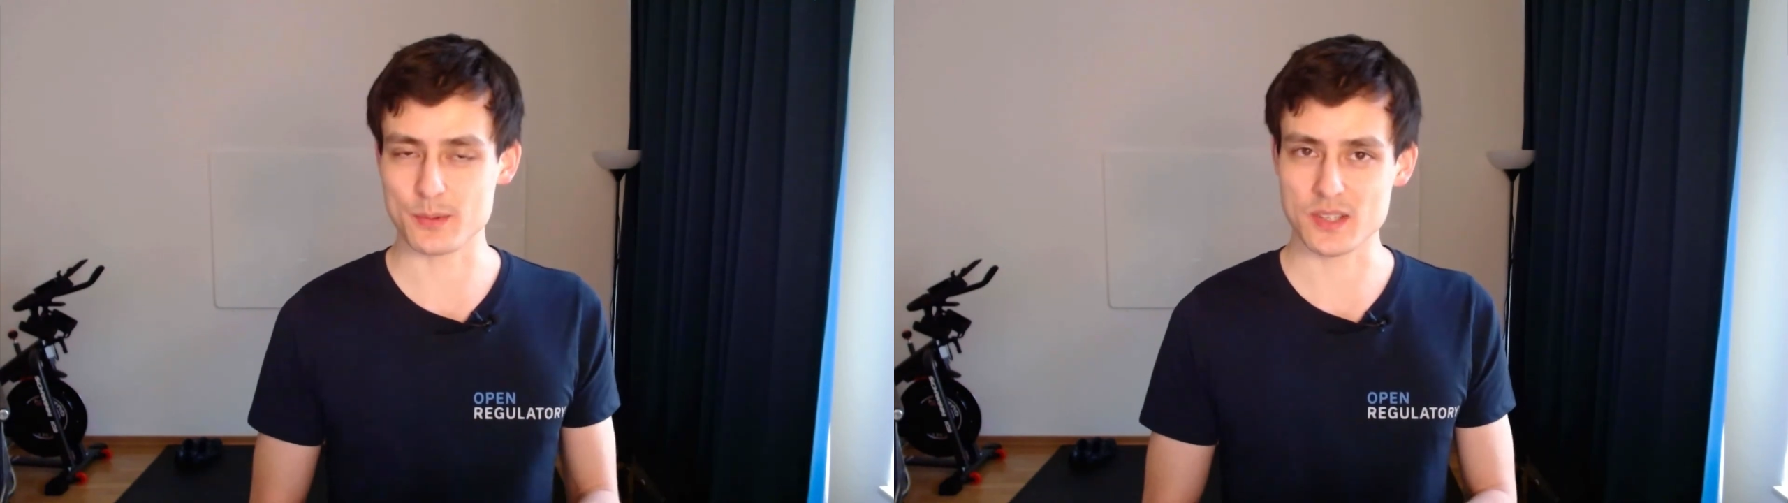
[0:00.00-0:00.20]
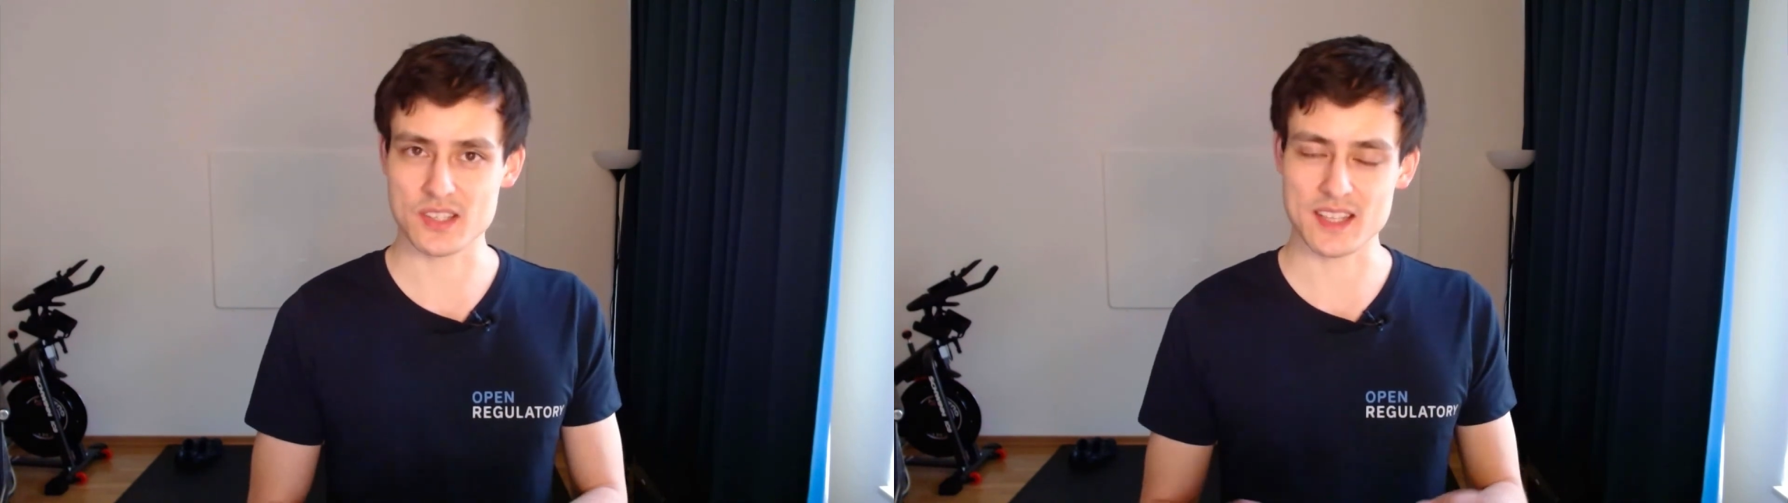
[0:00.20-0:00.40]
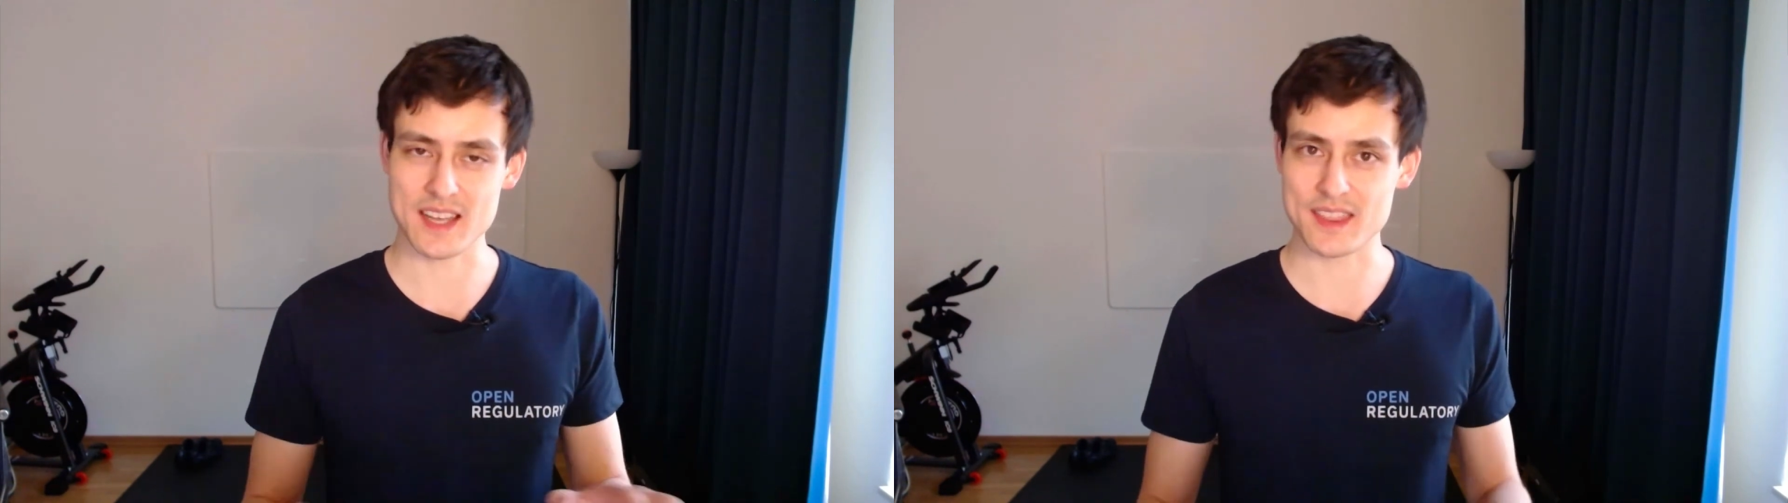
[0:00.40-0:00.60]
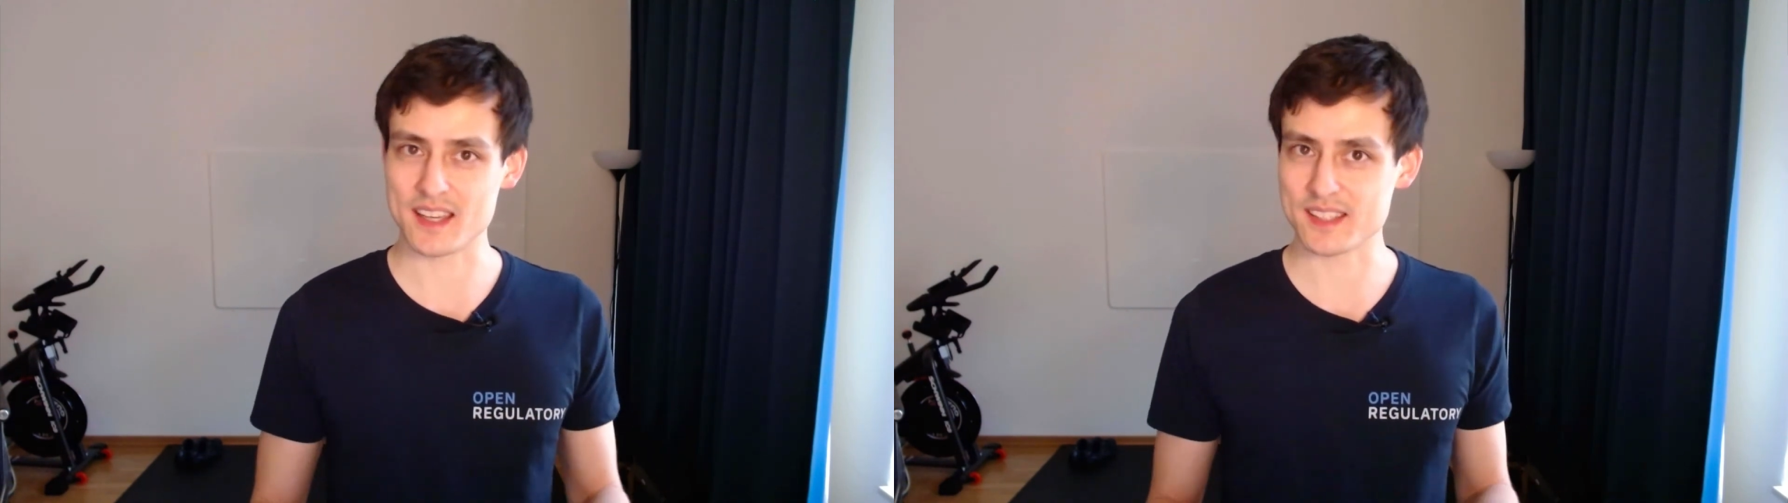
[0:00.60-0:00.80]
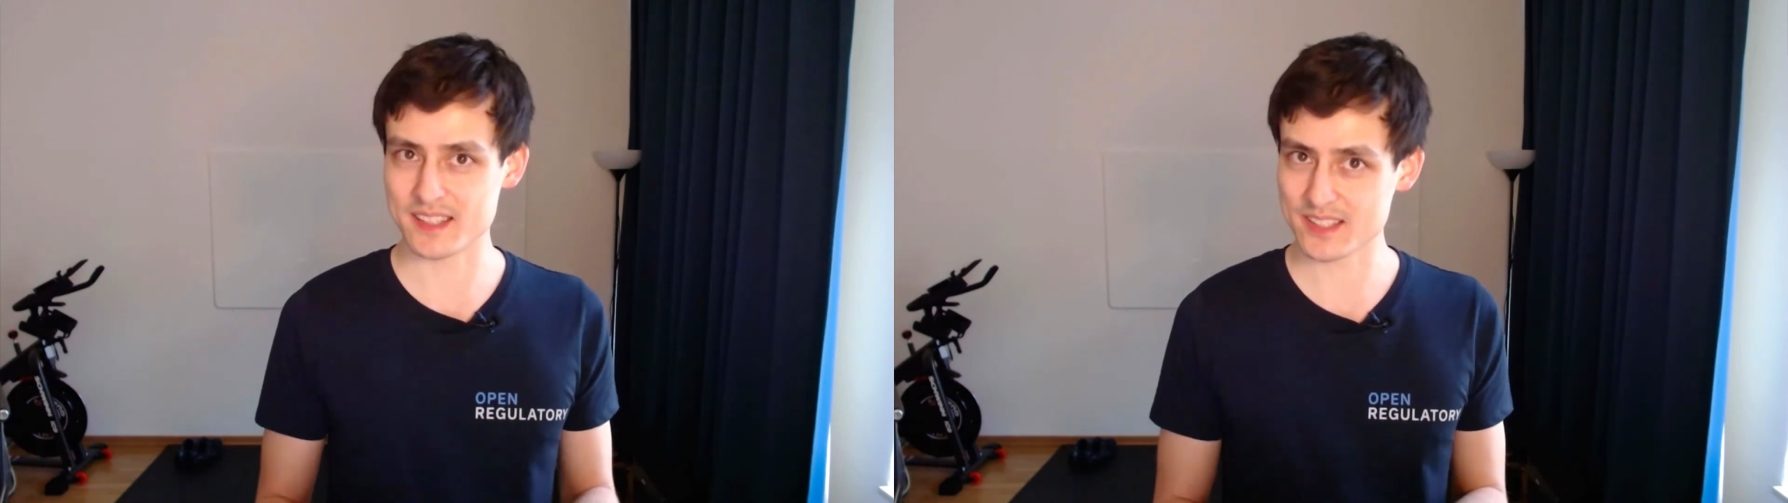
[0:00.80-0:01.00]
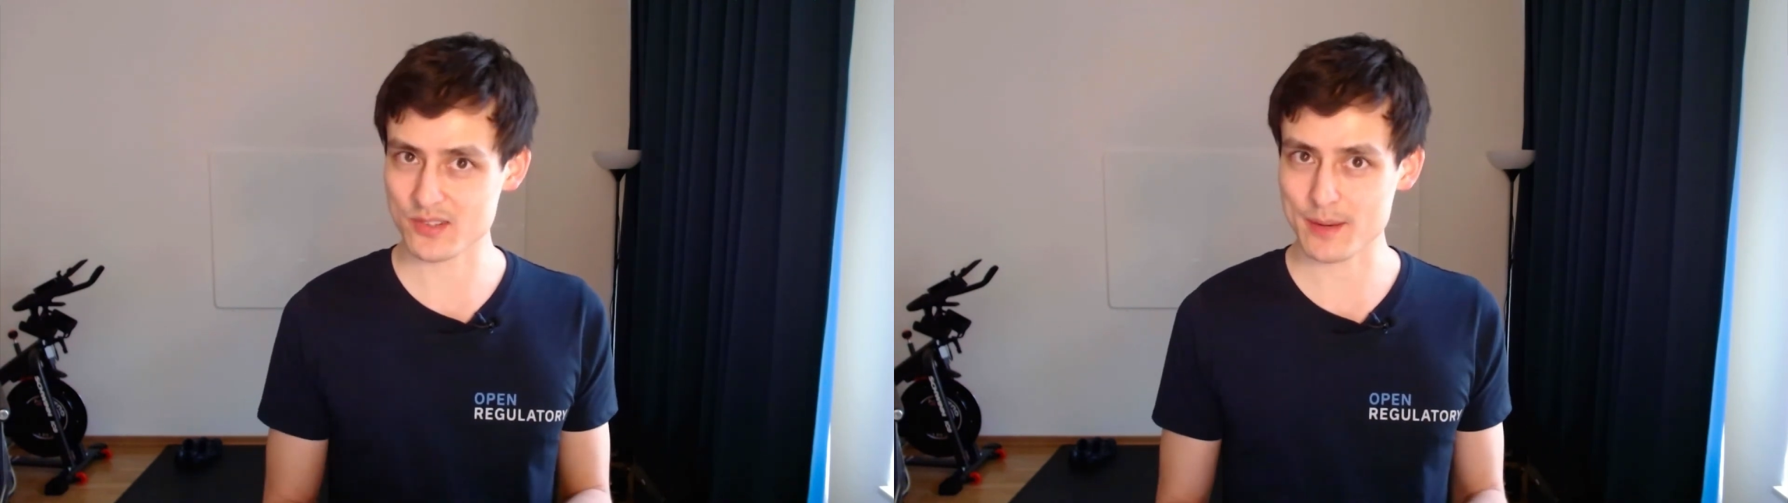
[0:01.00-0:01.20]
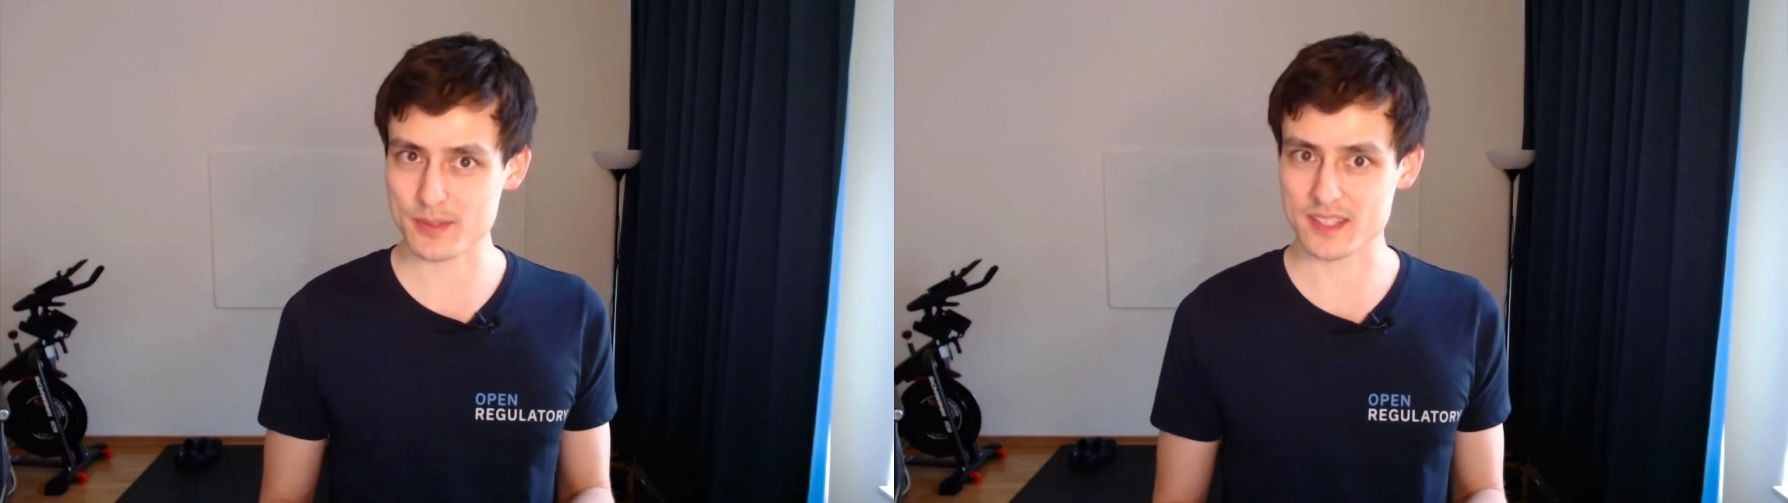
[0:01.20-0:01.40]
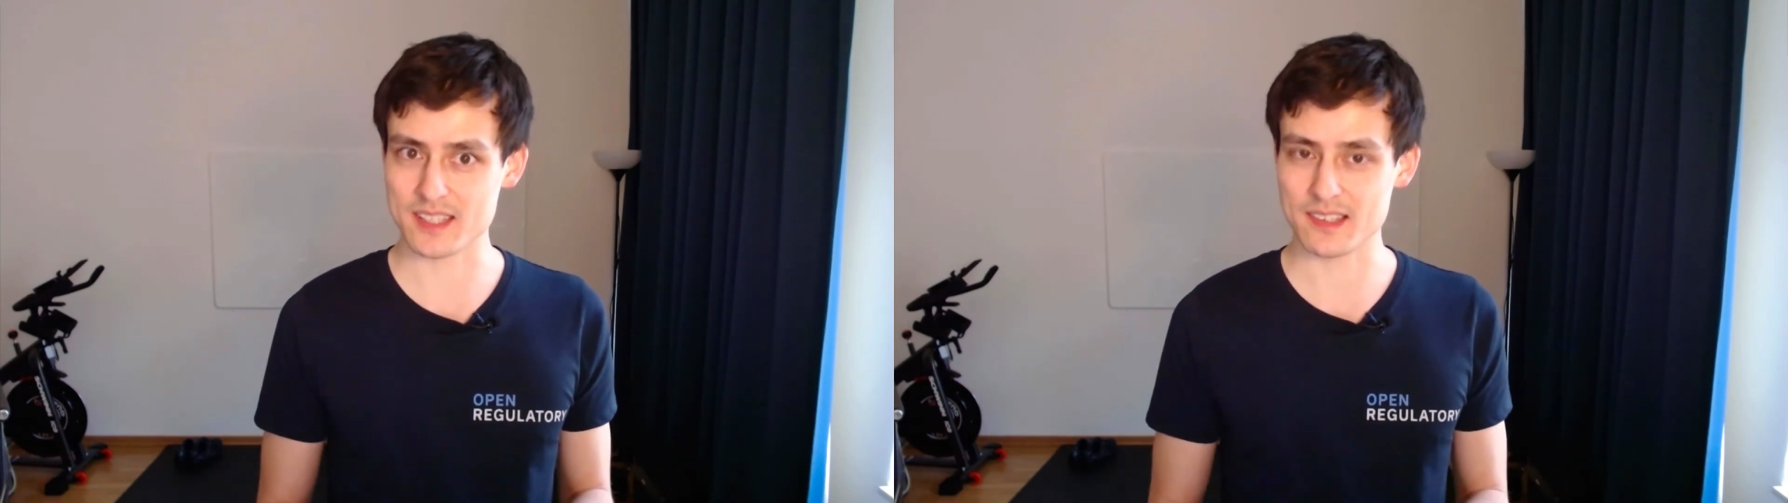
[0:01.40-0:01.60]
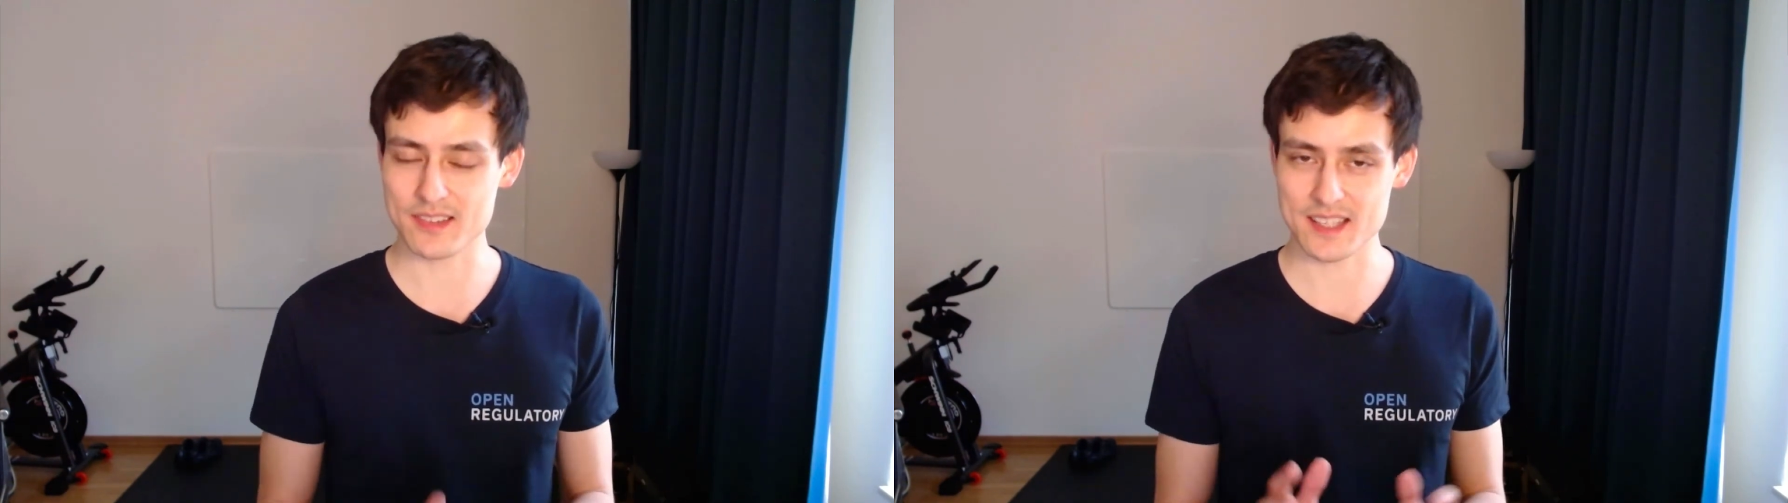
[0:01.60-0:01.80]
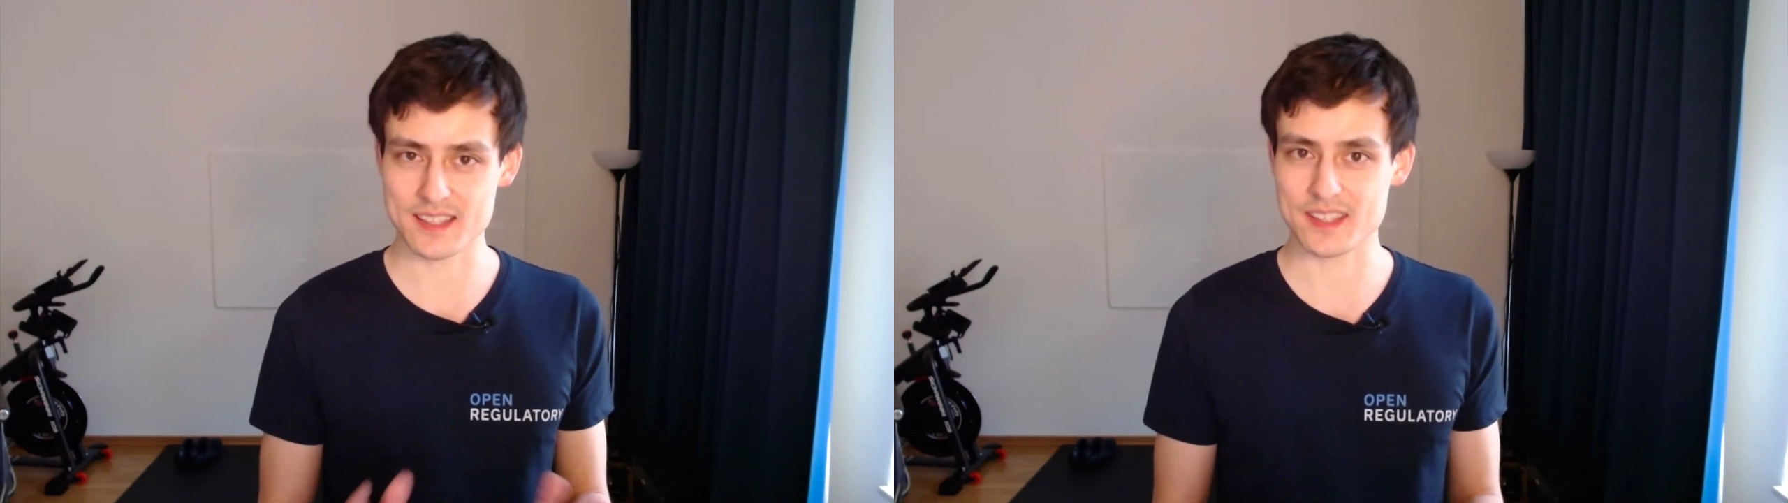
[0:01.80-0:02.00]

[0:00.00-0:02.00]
which and there's a discrepancy, right?